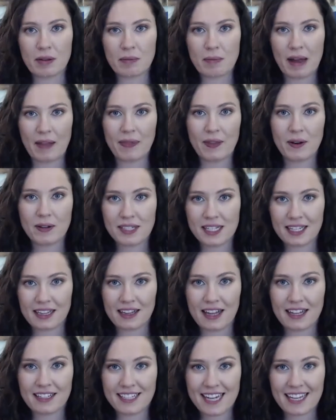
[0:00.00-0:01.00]
met their
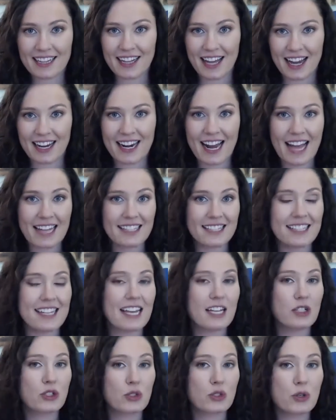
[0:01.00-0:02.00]
deadline and
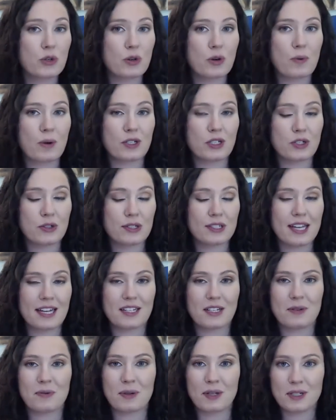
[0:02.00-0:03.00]
stayed true to what you said
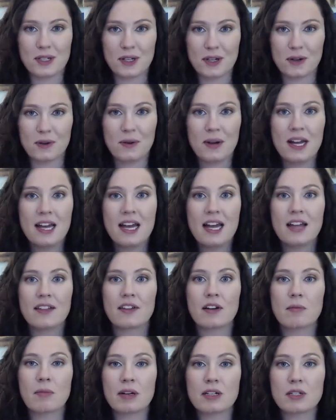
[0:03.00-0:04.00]
you would do.
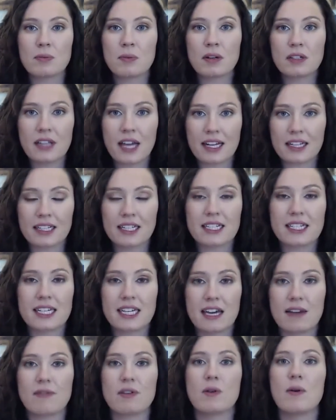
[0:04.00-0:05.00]
They're much more likely to
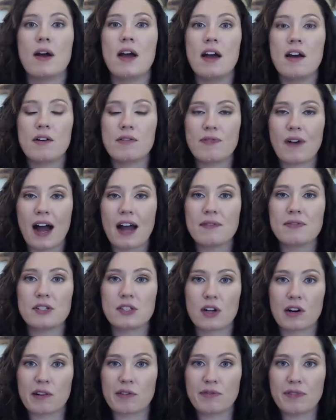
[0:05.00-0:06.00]
give you
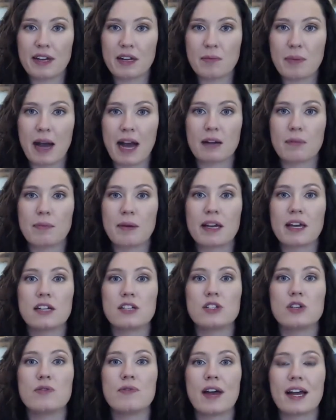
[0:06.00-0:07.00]
5-star feedback
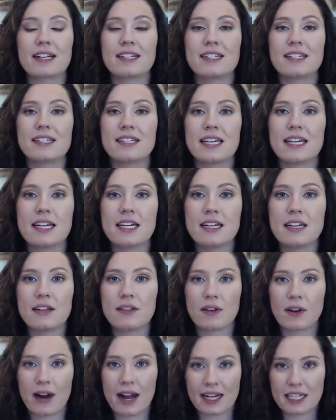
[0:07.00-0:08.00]
because you've exceeded
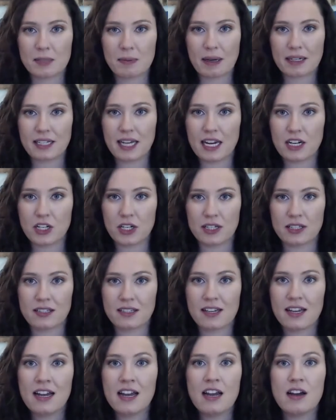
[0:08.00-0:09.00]
their
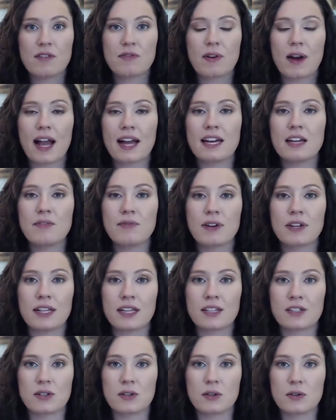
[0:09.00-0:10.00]
expectations. For any
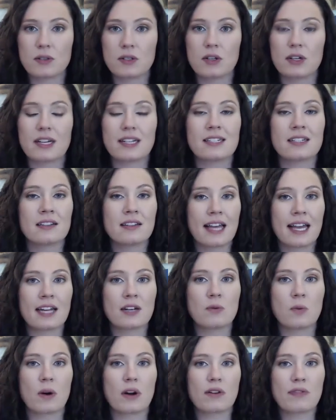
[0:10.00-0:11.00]
freelancer who's looking to
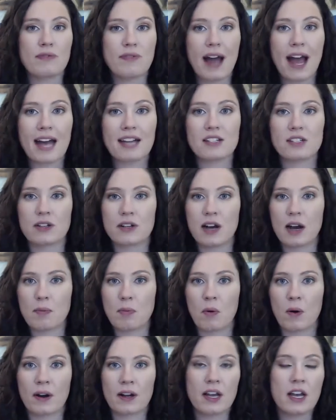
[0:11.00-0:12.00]
land work fast on
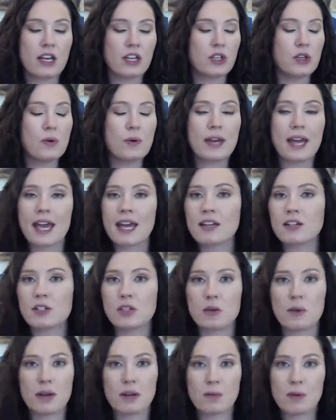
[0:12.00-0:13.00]
Upwork, you can't
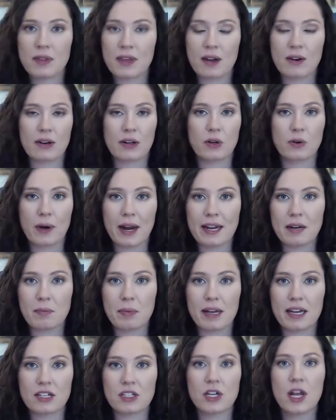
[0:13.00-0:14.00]
do it without a great
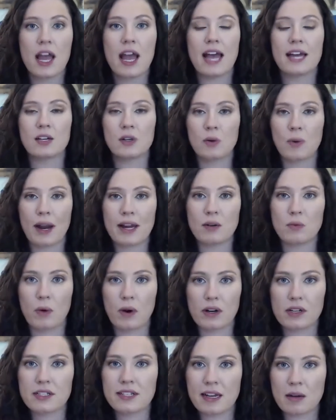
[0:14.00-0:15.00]
pitch and great
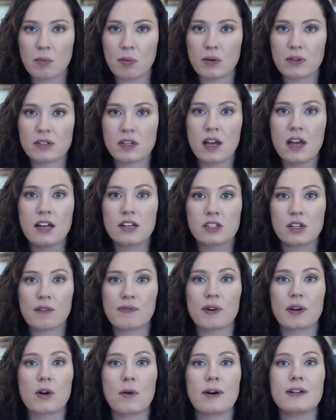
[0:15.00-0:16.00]
work samples. So if
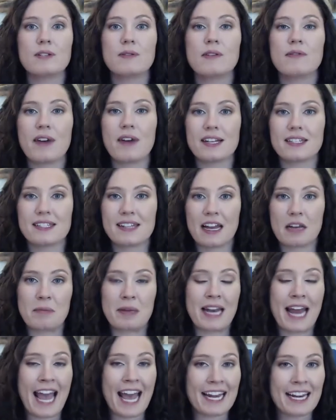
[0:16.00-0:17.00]
you're going to invest time
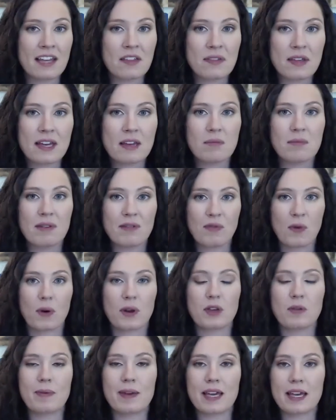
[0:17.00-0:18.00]
in anything before
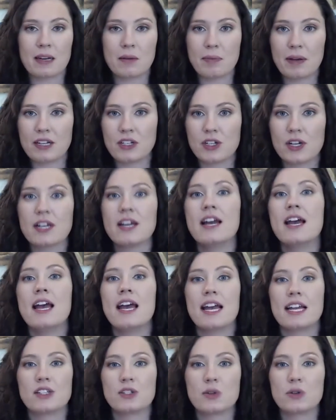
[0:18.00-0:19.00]
you begin pitching,
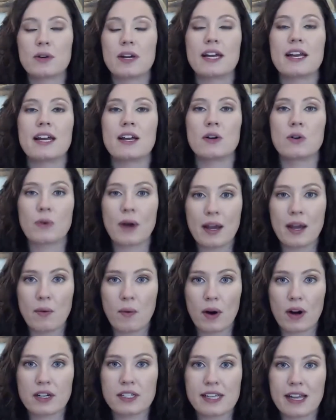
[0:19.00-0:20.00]
it's creating great
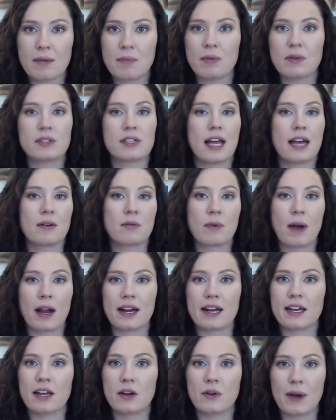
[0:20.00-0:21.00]
work samples and
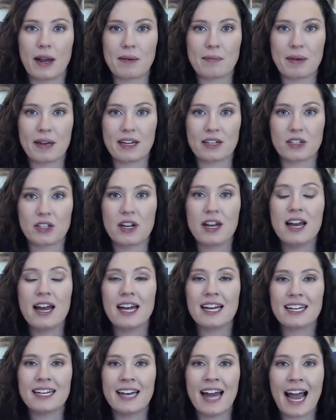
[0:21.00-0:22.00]
writing a great pitch.
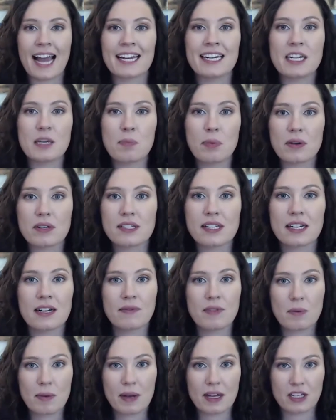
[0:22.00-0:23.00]
90% of
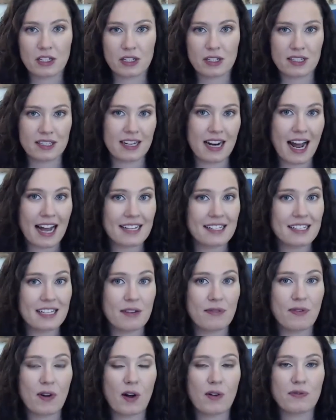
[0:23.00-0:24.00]
the pitches that I see
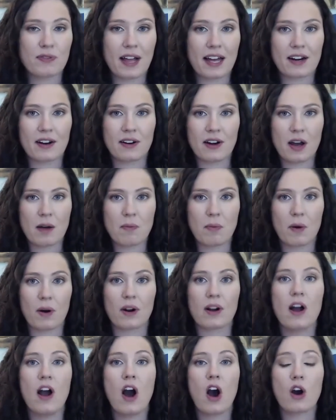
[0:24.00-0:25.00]
fall flat on Upwork
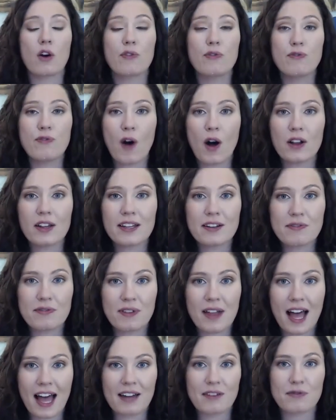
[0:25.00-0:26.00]
are falling
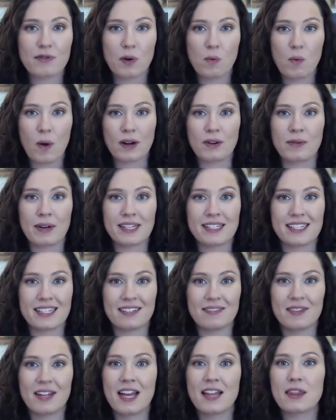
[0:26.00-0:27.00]
flat for one
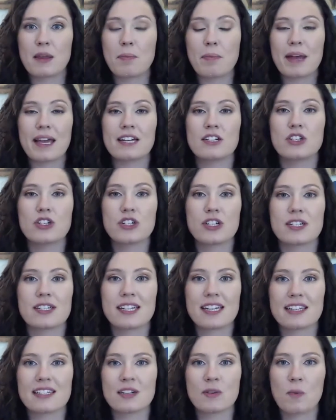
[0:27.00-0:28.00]
reason. The pitch just
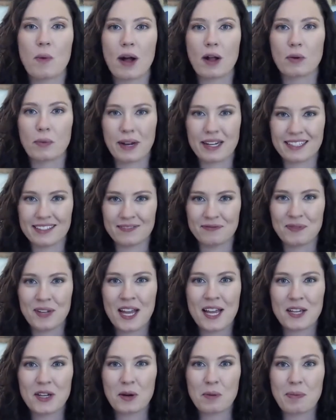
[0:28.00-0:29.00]
isn't well written.
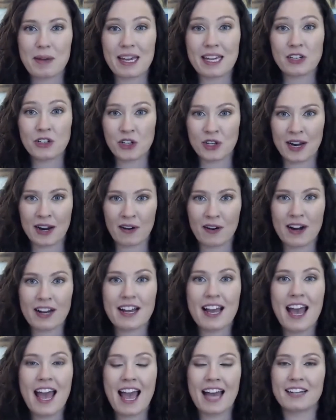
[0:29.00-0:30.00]
You're being generic
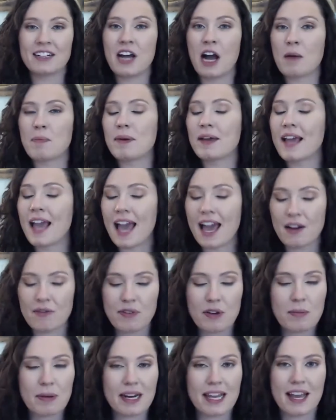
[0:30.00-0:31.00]
and copying
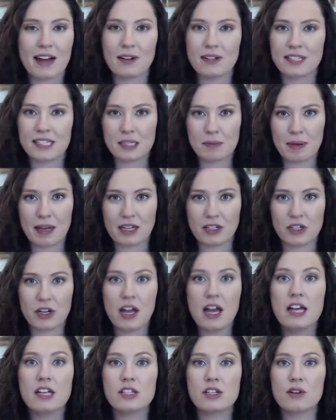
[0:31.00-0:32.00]
everybody else's pitch.
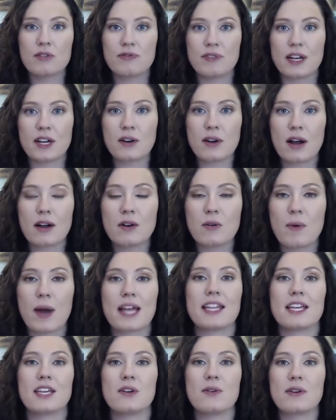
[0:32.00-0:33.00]
So figure out a way
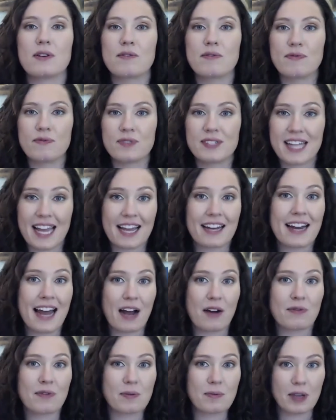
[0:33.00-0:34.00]
that you can stand
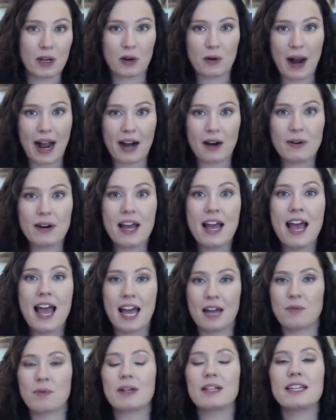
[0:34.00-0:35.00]
out from the crowd
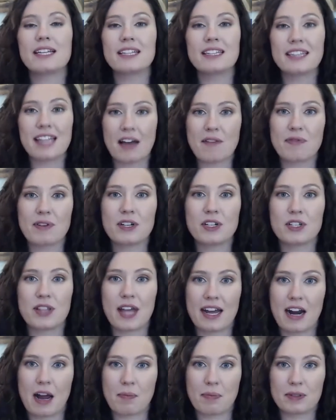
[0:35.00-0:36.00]
and really leverage
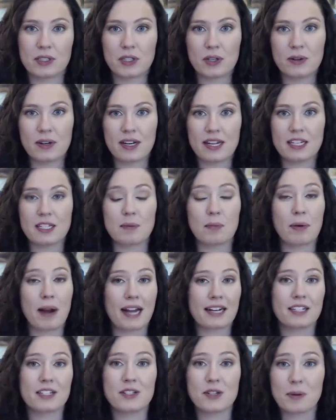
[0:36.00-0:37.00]
that opportunity to
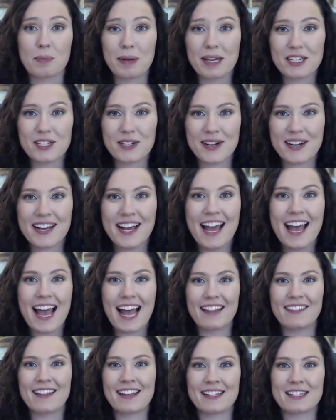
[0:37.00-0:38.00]
practice your pitching
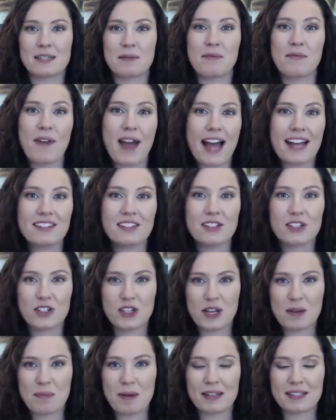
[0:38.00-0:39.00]
and land some fast,
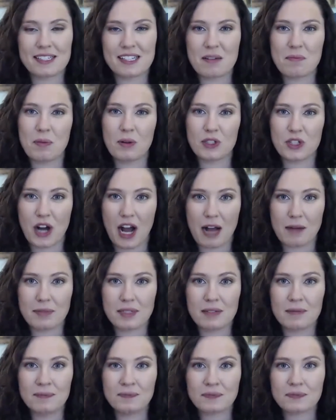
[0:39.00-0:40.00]
cheap, and simple jobs.